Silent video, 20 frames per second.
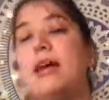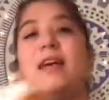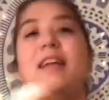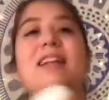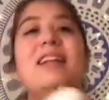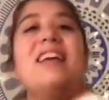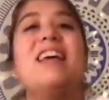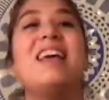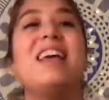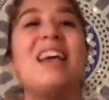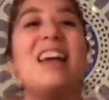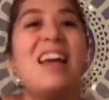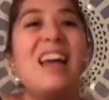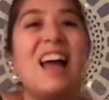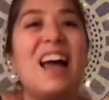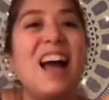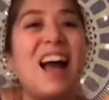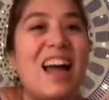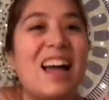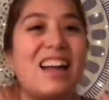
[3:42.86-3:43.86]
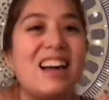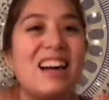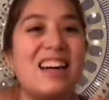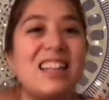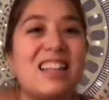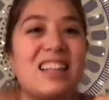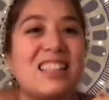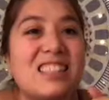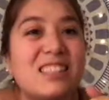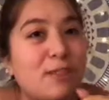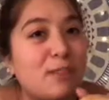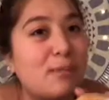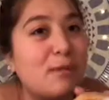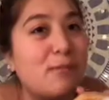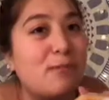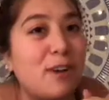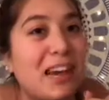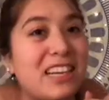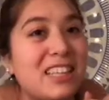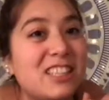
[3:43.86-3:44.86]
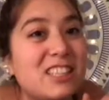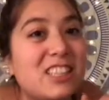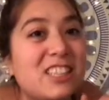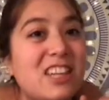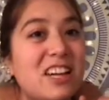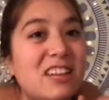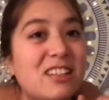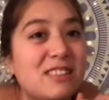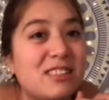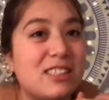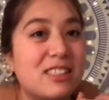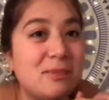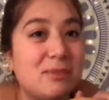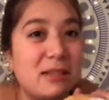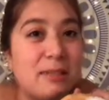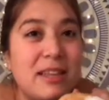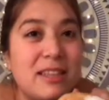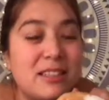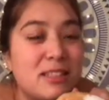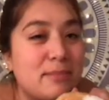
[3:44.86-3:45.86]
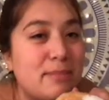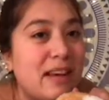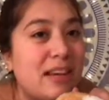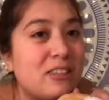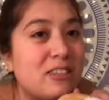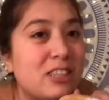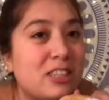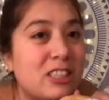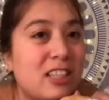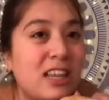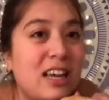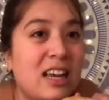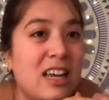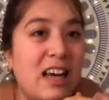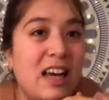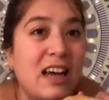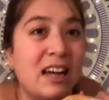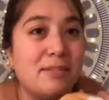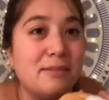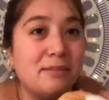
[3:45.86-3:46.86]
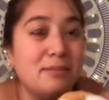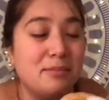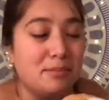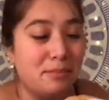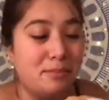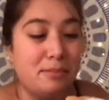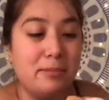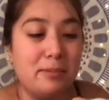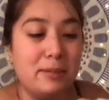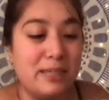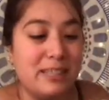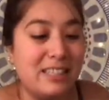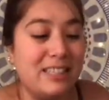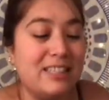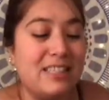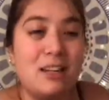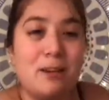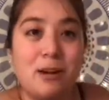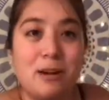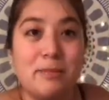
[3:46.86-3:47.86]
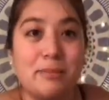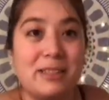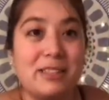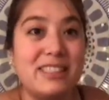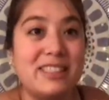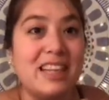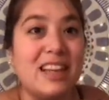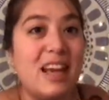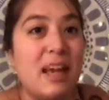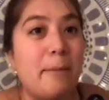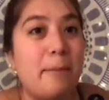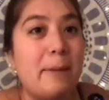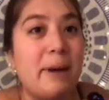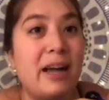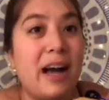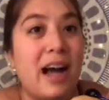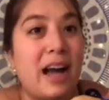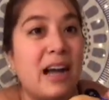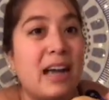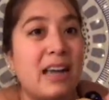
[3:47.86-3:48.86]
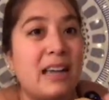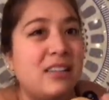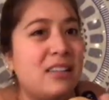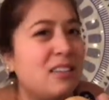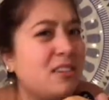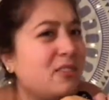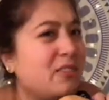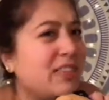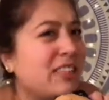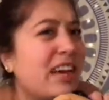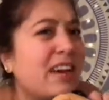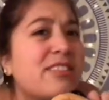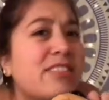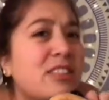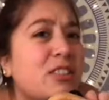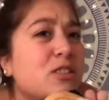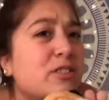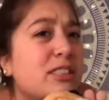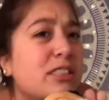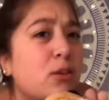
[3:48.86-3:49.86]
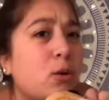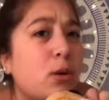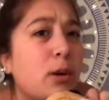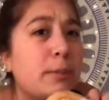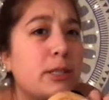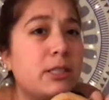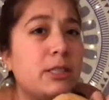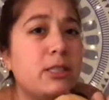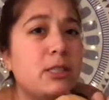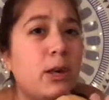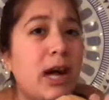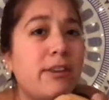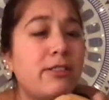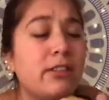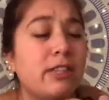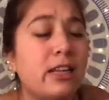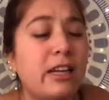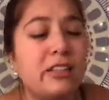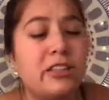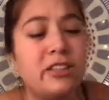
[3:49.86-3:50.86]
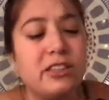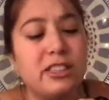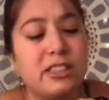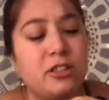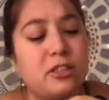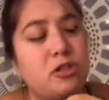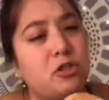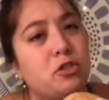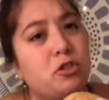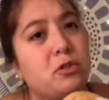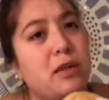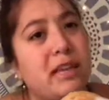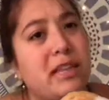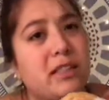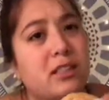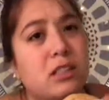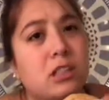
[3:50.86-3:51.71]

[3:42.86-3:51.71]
It goes further. He doesn't care if he gets the whole one or not. And then I got this from a friend. She thought it was going to be a pencil pouch,